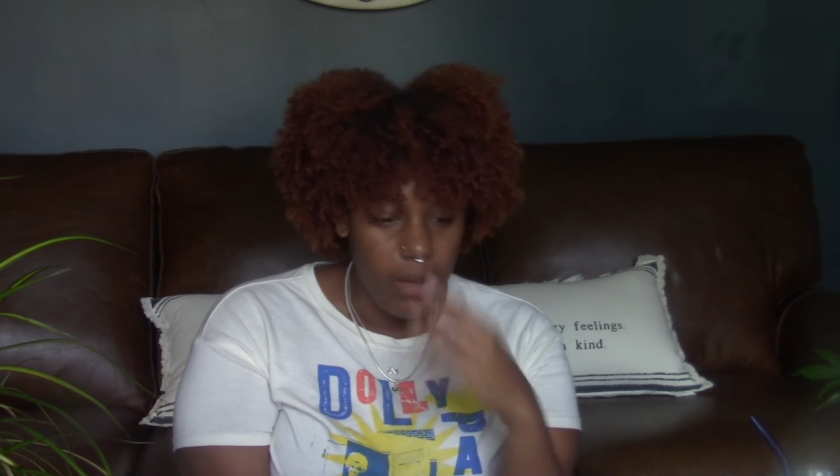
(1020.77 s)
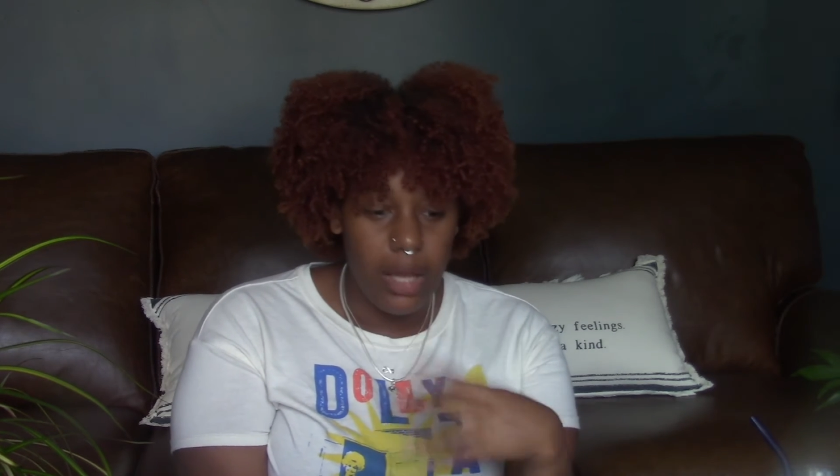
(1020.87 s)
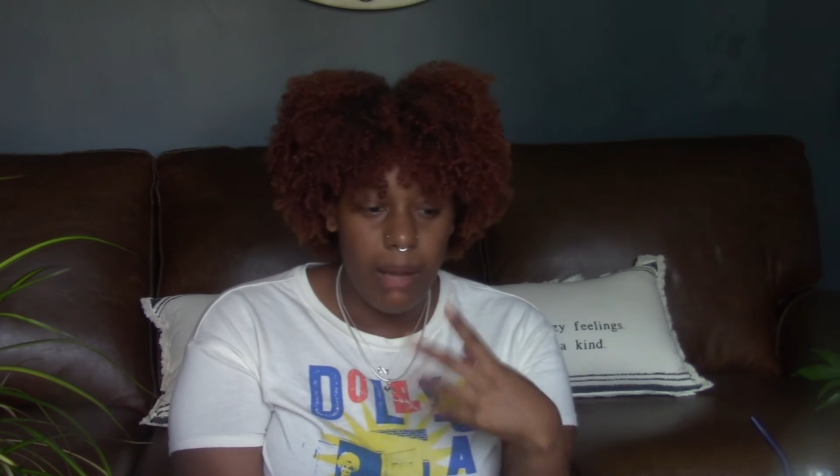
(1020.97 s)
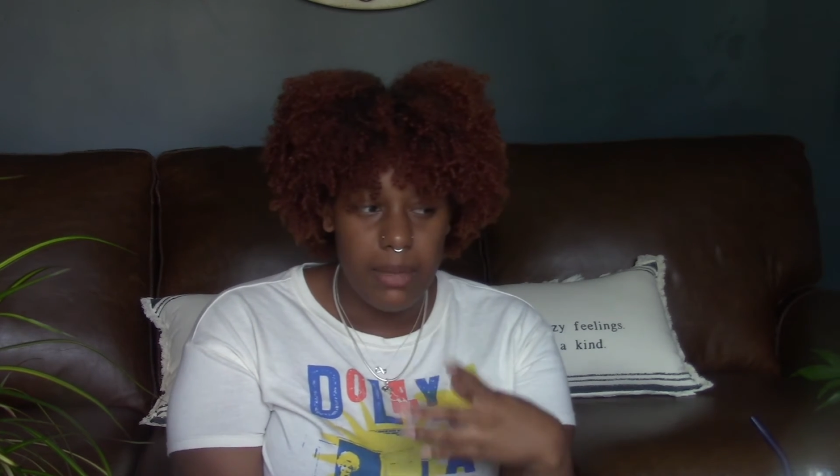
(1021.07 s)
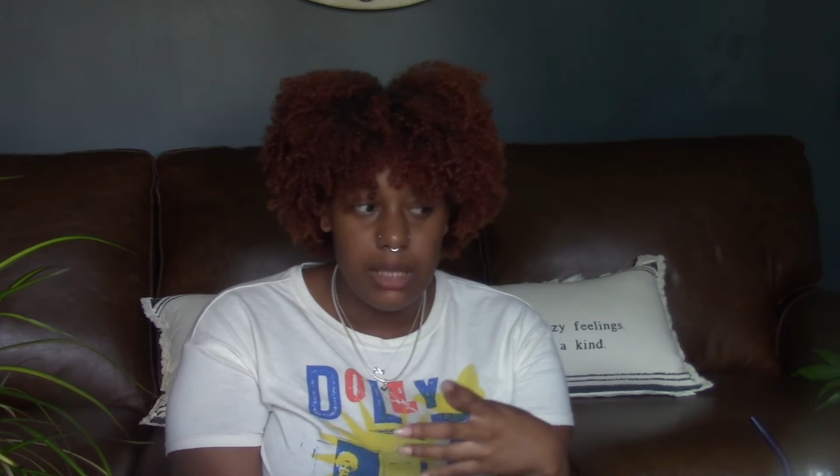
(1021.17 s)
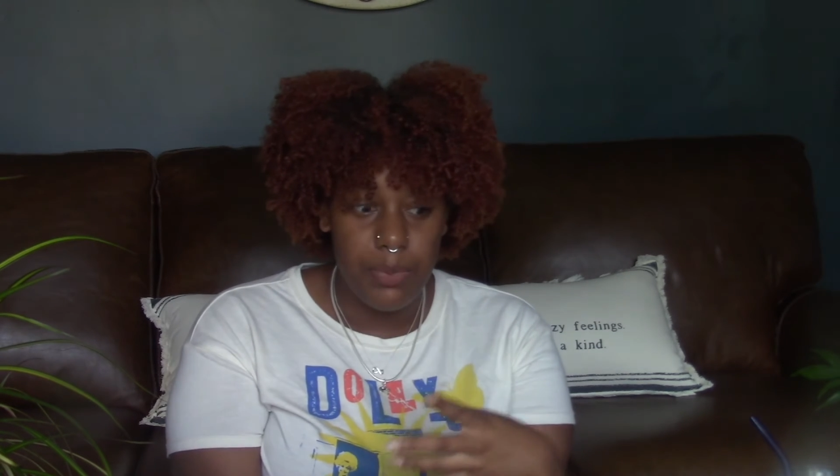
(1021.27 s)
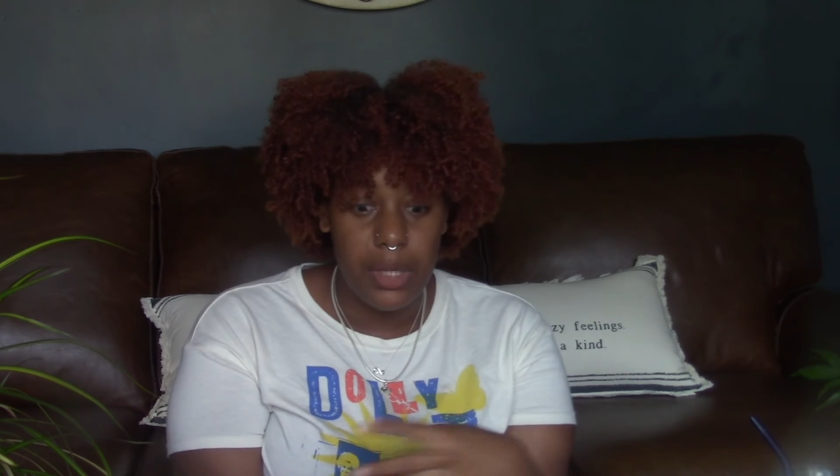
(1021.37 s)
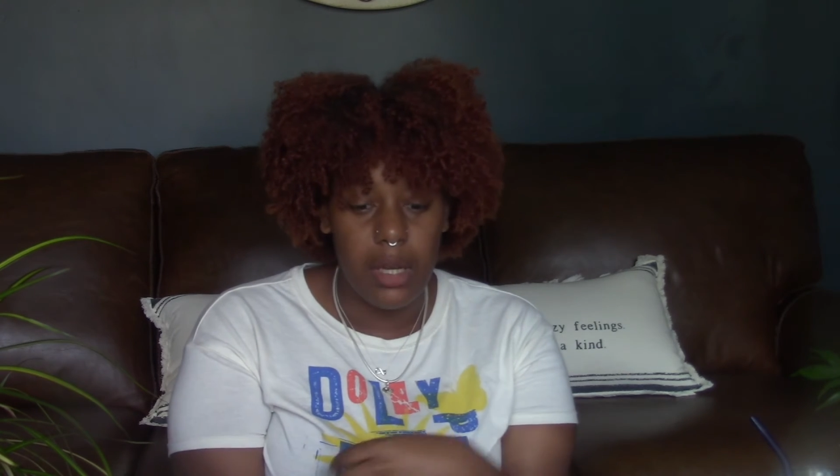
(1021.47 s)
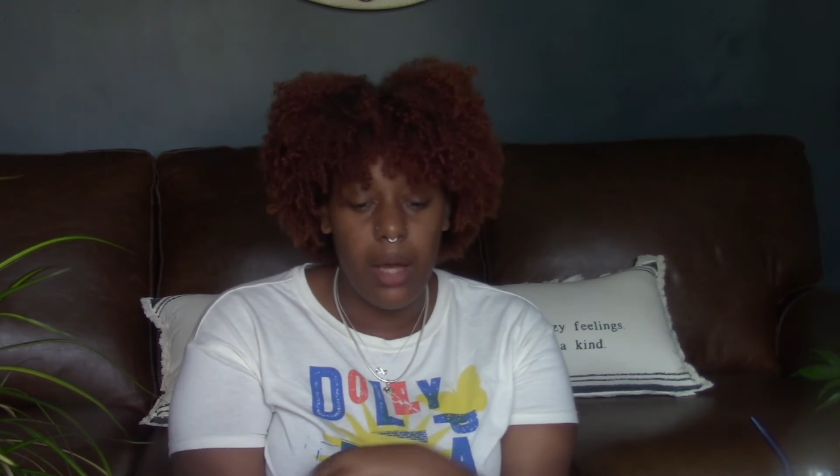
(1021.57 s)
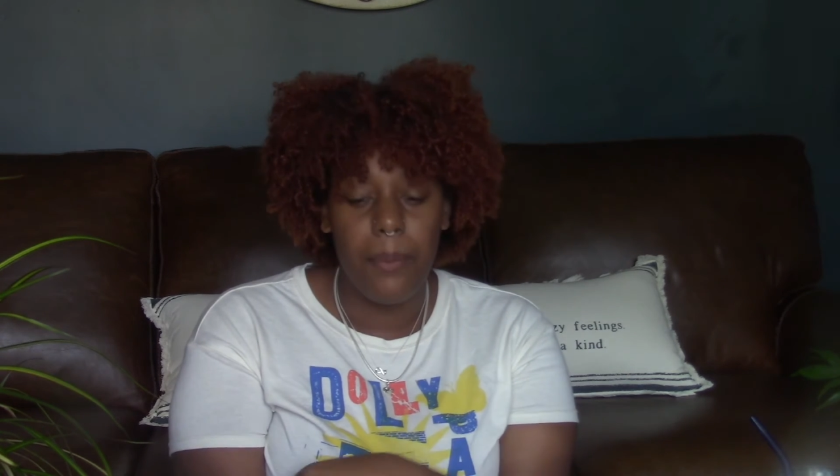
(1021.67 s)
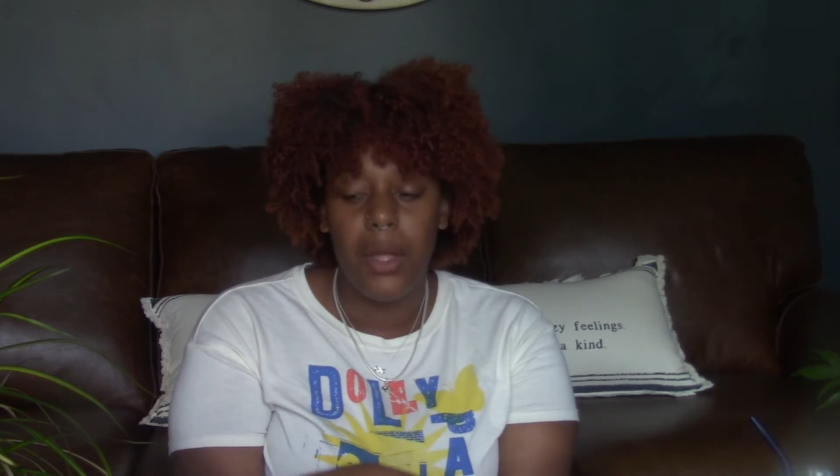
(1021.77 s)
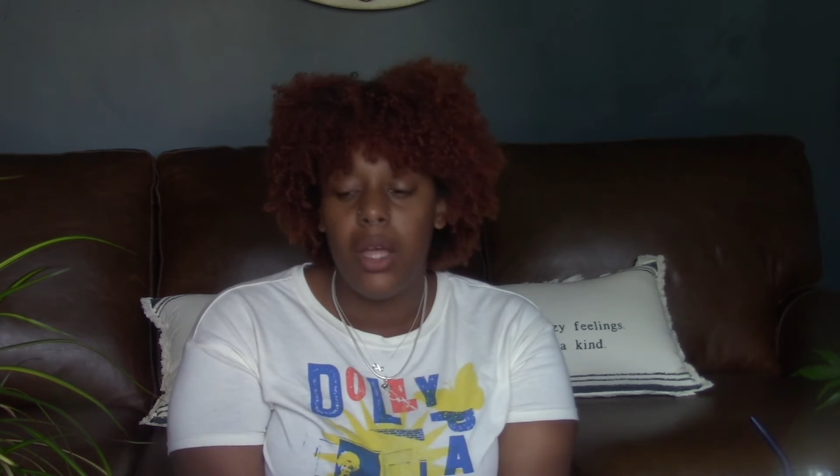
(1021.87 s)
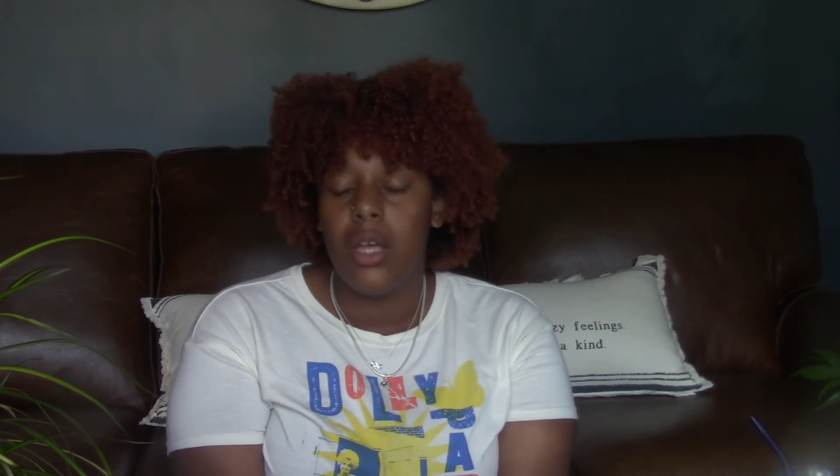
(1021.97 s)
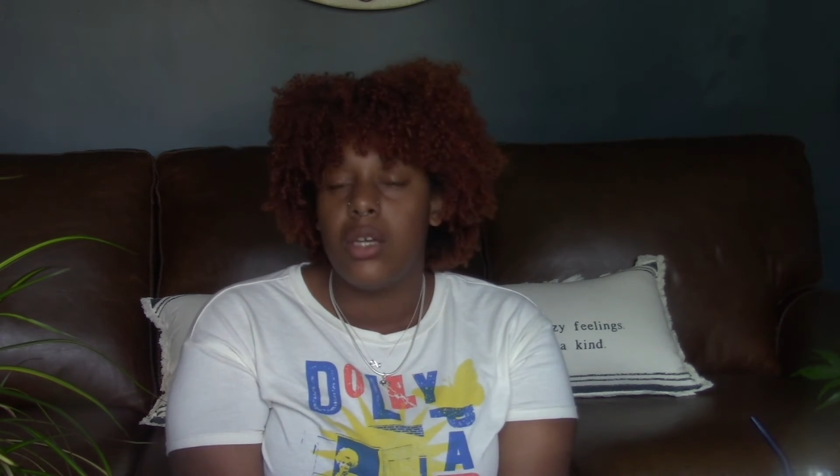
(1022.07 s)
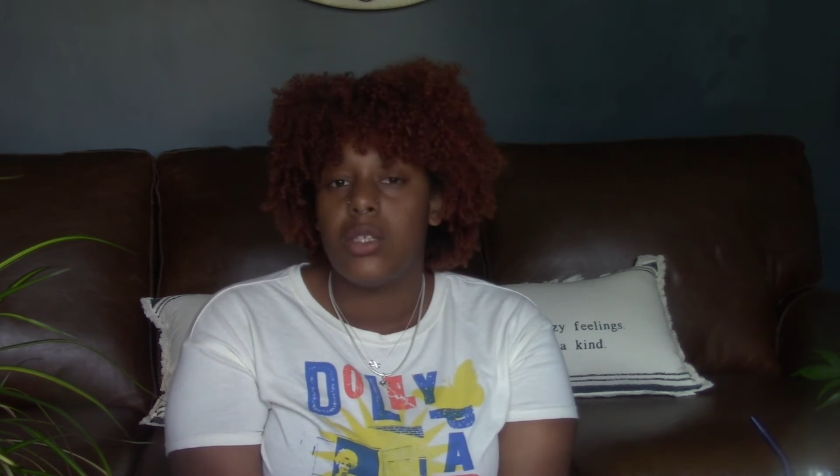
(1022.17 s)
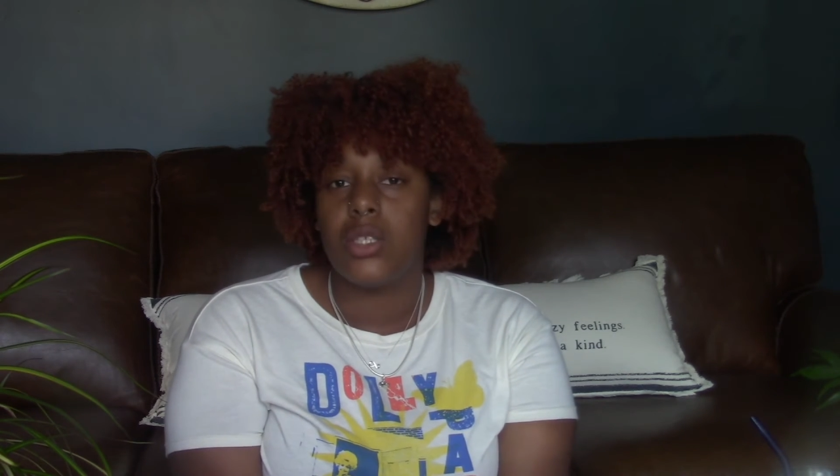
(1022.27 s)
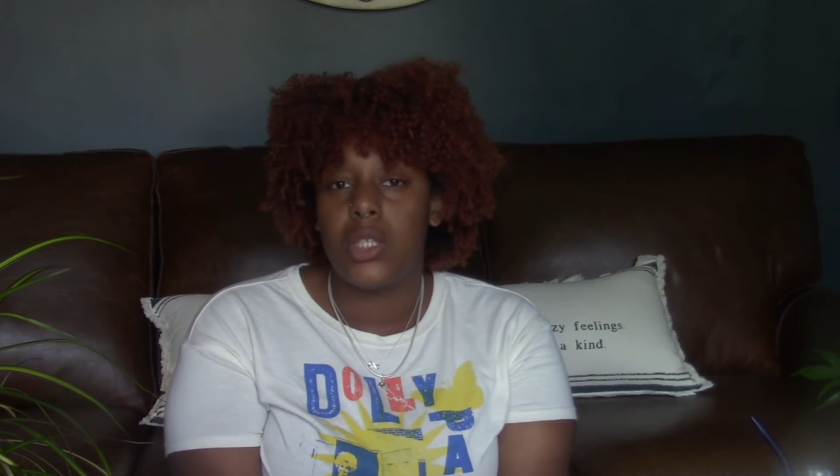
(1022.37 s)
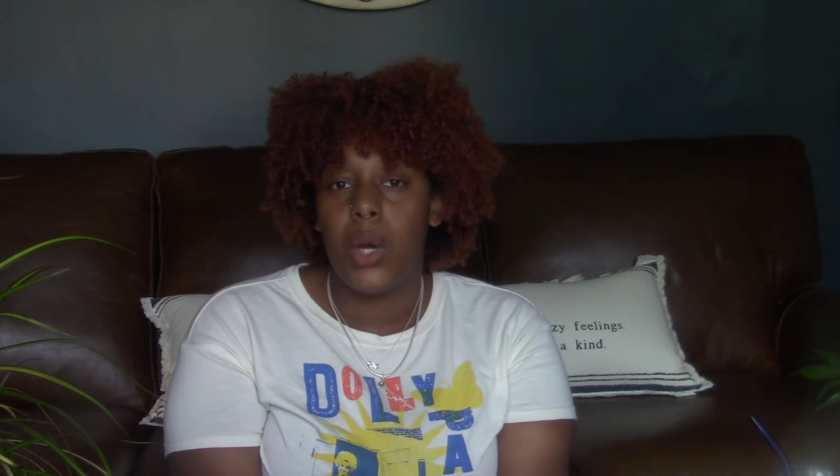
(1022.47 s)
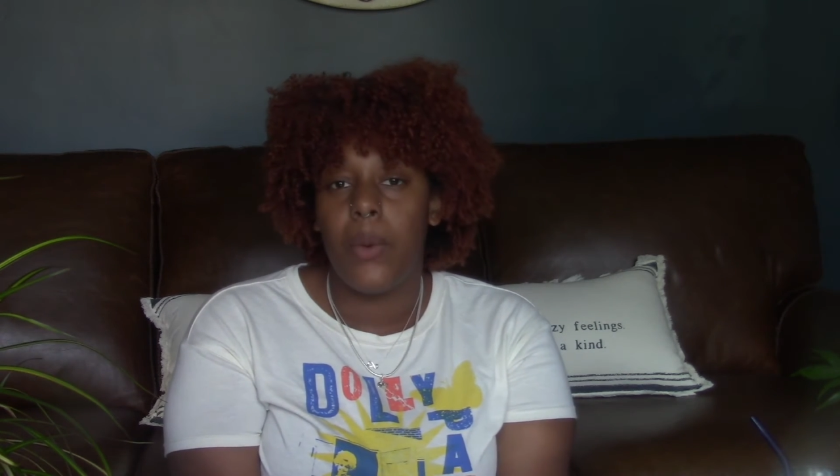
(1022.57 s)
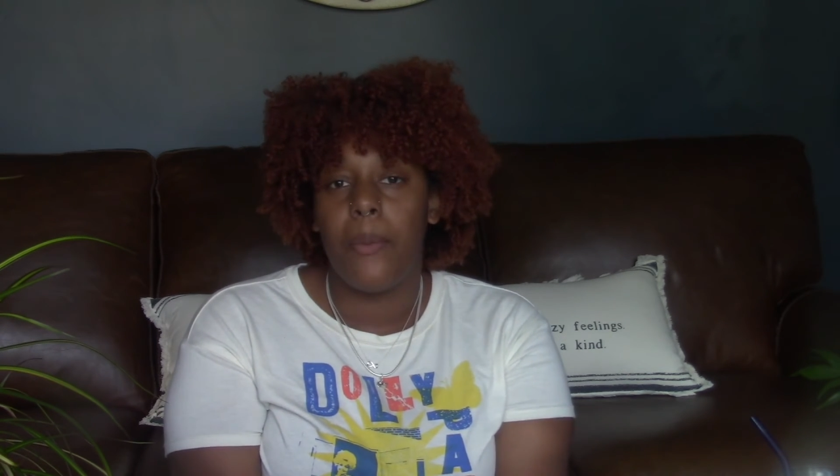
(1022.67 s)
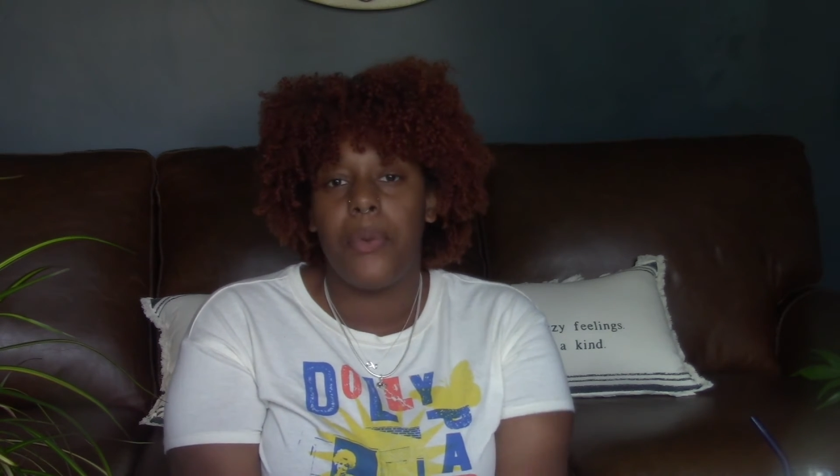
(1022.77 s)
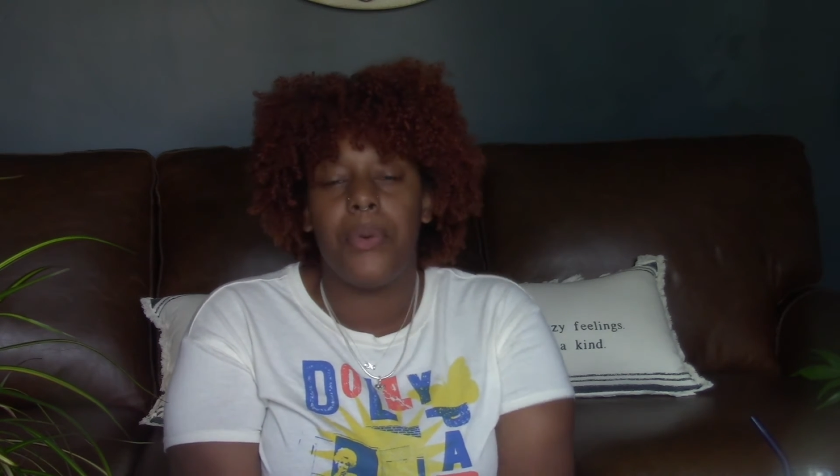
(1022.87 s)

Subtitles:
like, I'm gonna speed it up. So